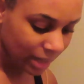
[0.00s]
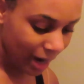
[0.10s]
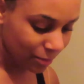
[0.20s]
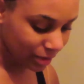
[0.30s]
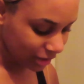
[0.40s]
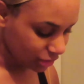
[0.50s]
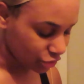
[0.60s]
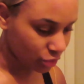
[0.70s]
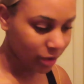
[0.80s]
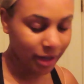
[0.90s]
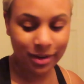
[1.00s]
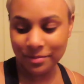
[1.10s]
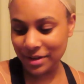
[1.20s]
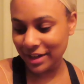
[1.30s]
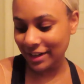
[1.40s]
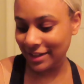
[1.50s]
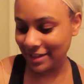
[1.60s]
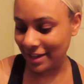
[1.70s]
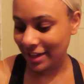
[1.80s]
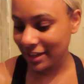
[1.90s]
I really enjoy it
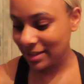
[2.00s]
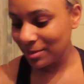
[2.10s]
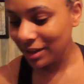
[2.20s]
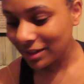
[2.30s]
because it gives me